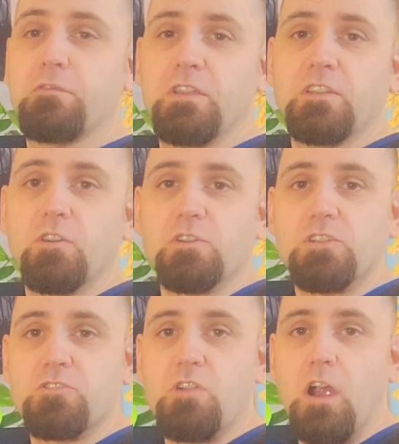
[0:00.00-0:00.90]
feed
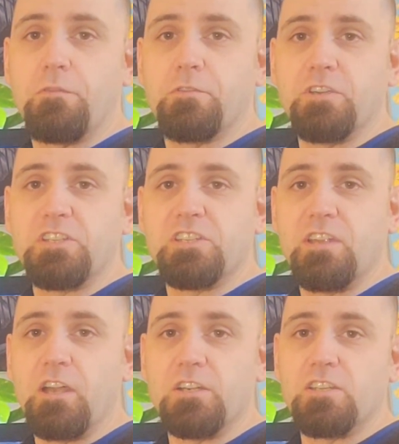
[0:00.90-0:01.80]
those Tropheus
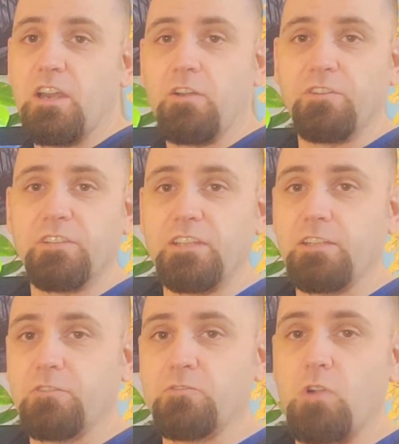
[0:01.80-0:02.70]
there, so I don't
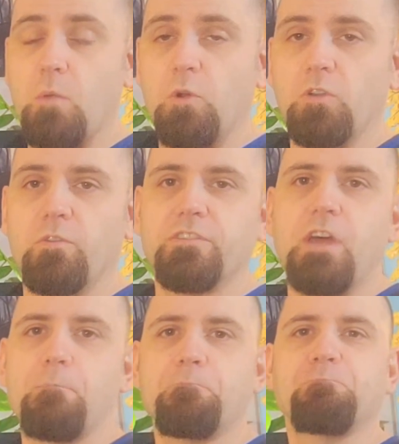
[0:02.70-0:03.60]
get in trouble
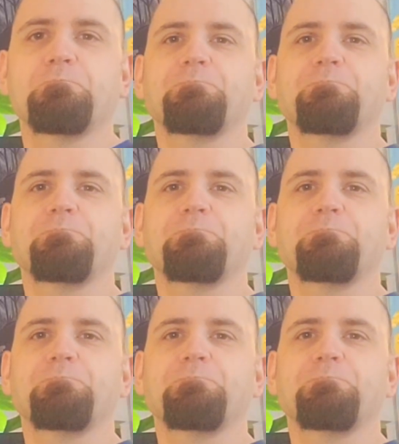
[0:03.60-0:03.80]
with them.